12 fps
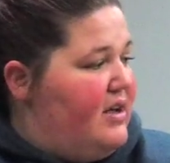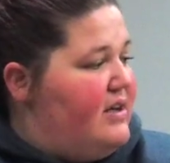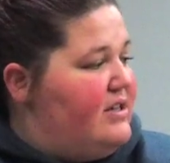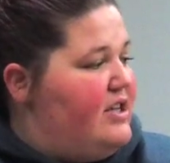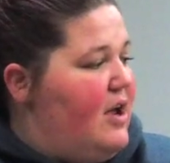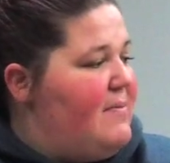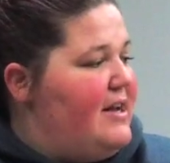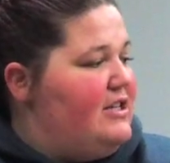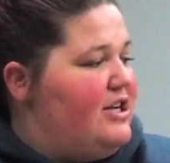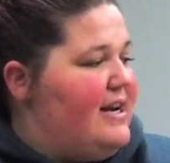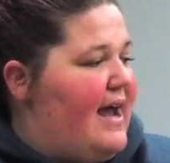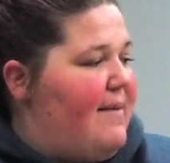So
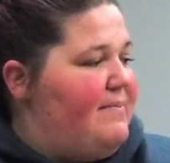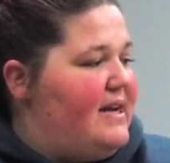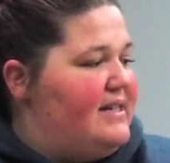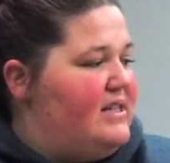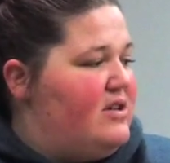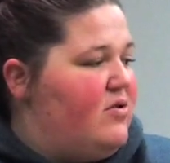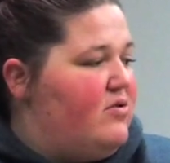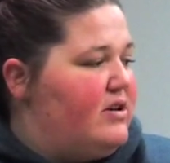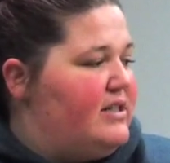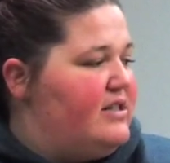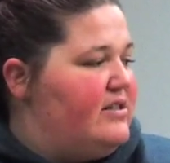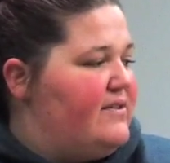much can happen as snow
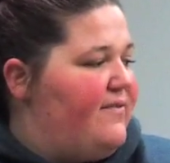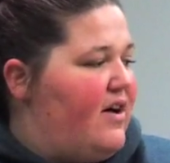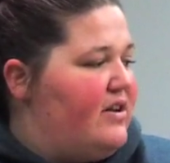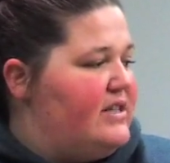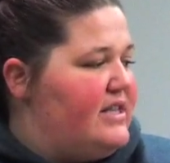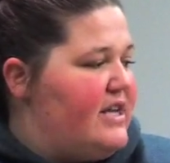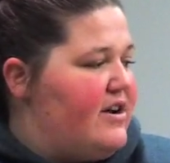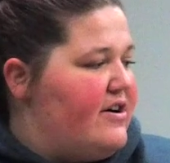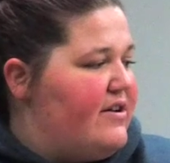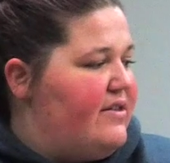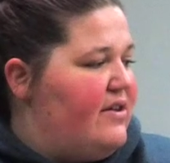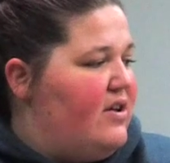crystals fall to the
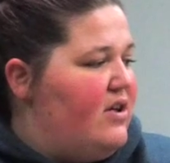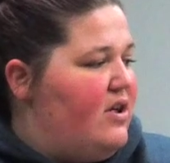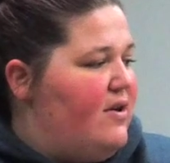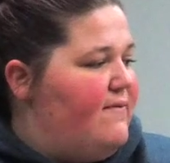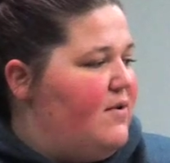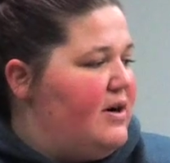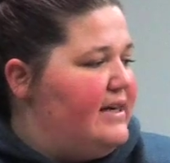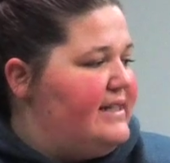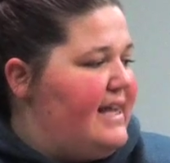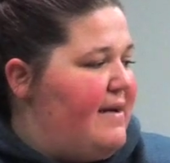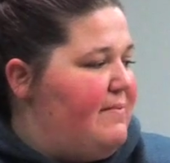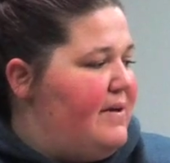earth. For
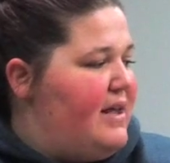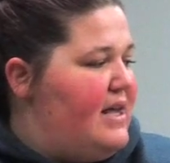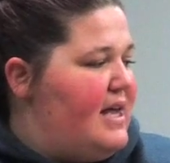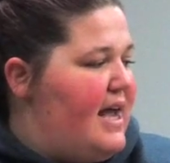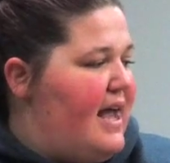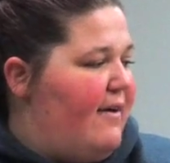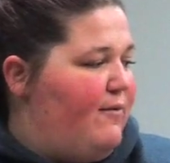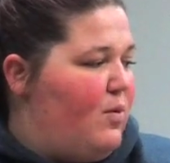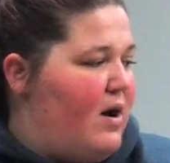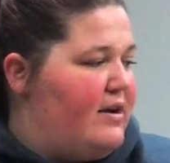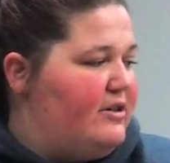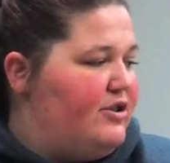example, if
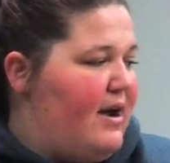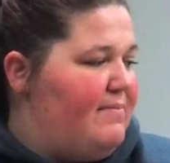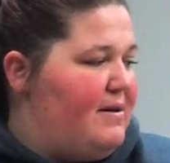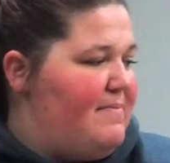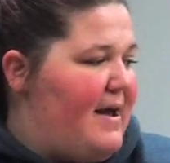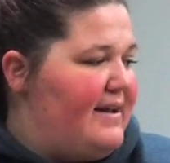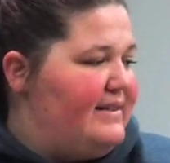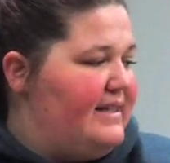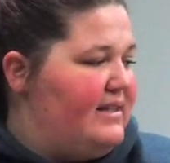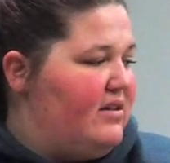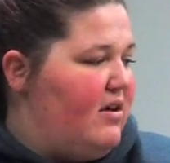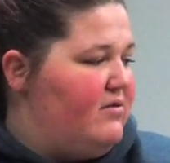water droplet
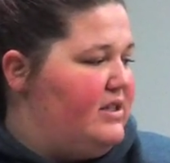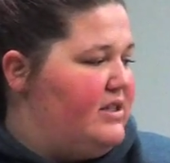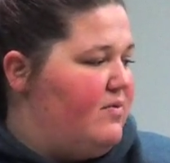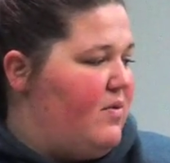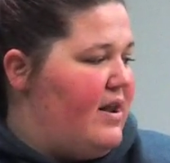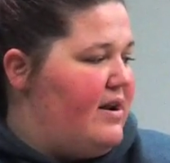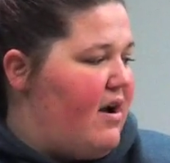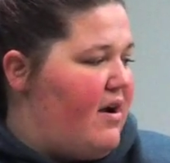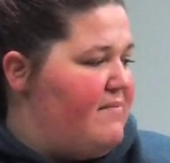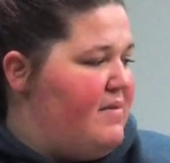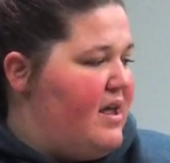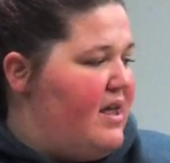passes close to one
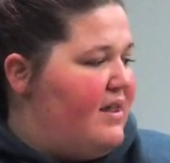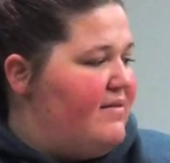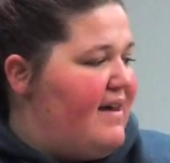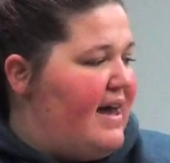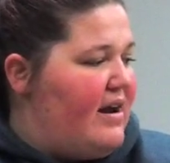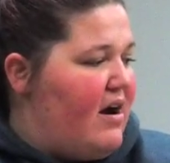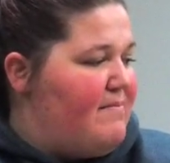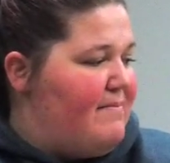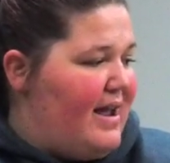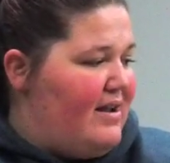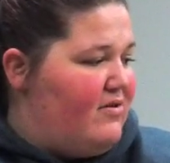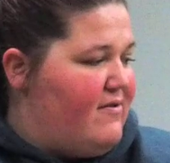arm, that arm
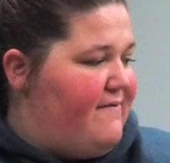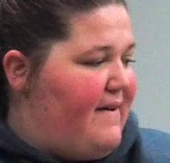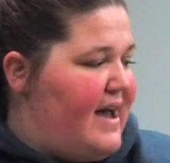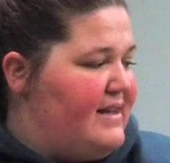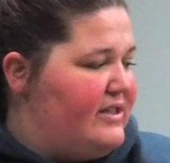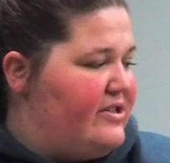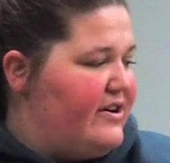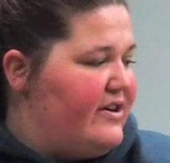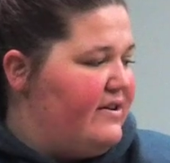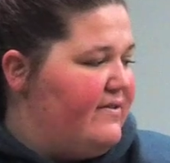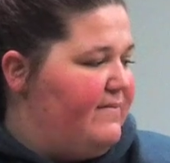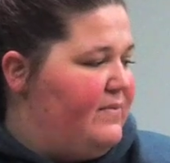might grow faster.
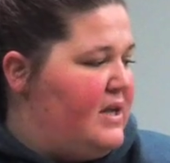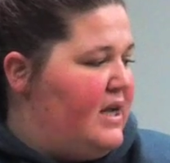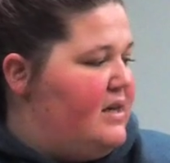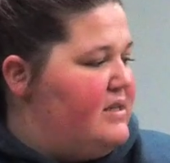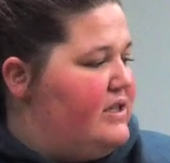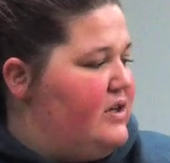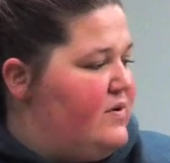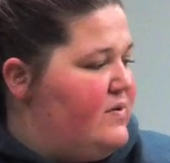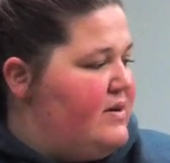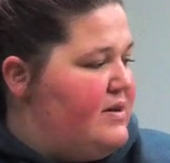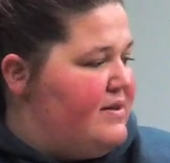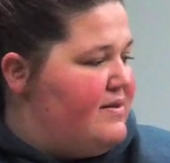
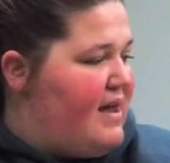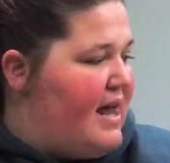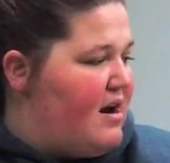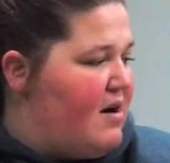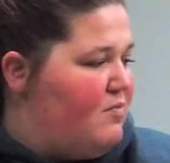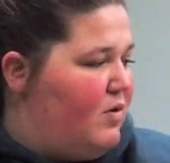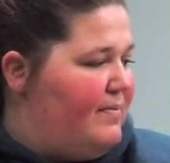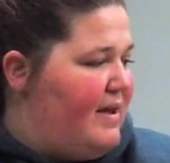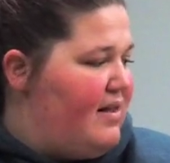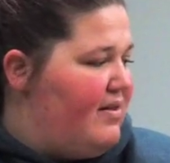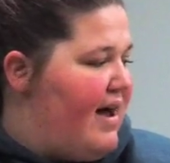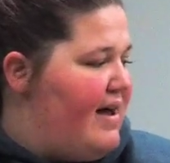Soon, that arm will be
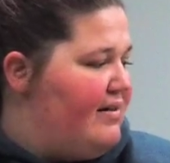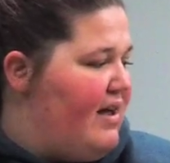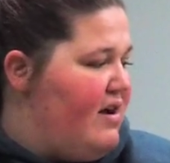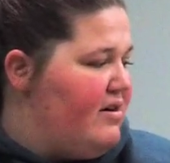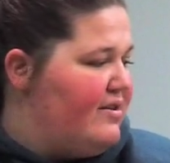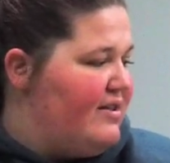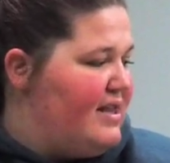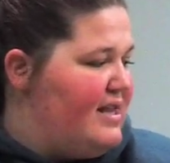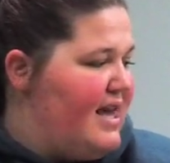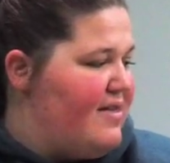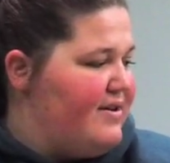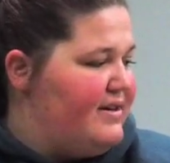a lot longer than
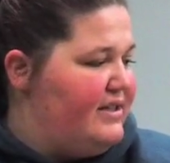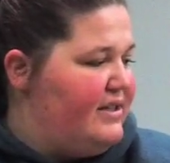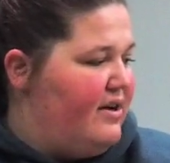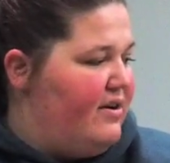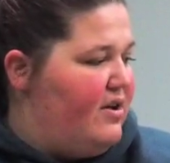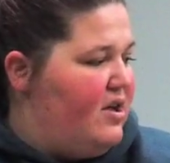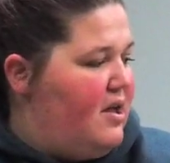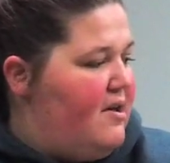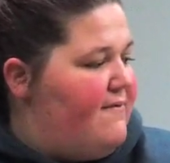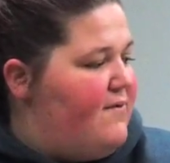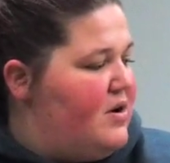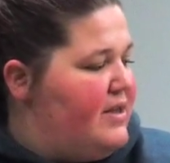the others.
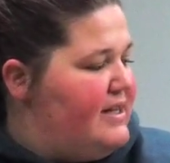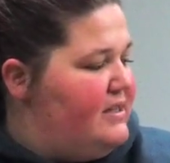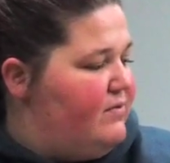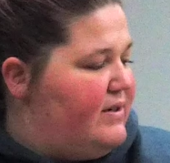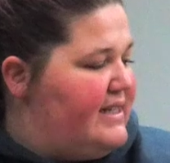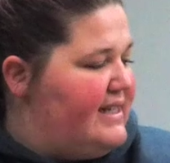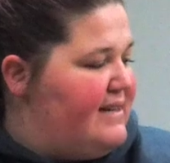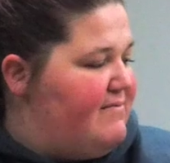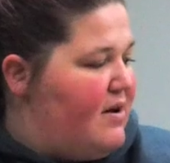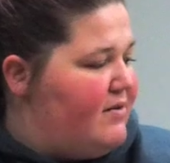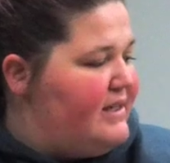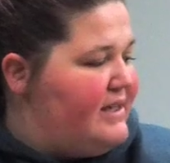For this reason,
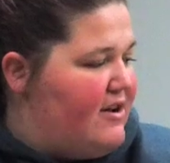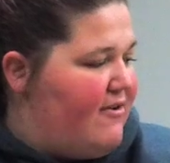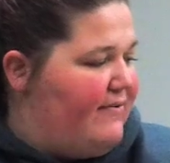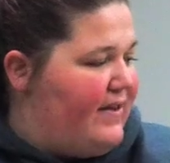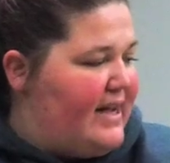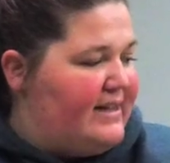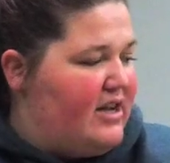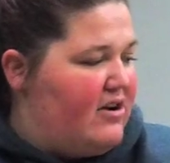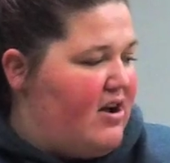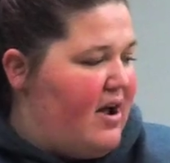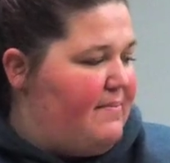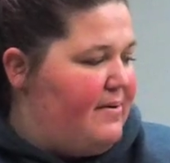most snowflakes are
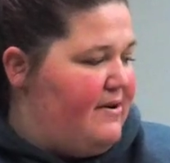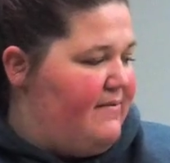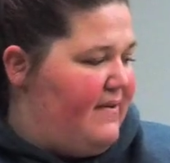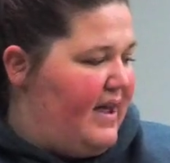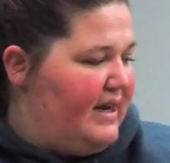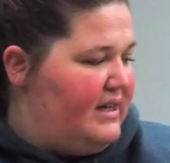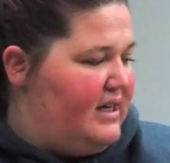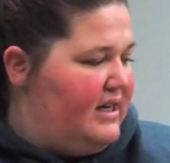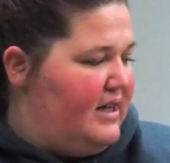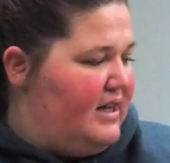not perfect.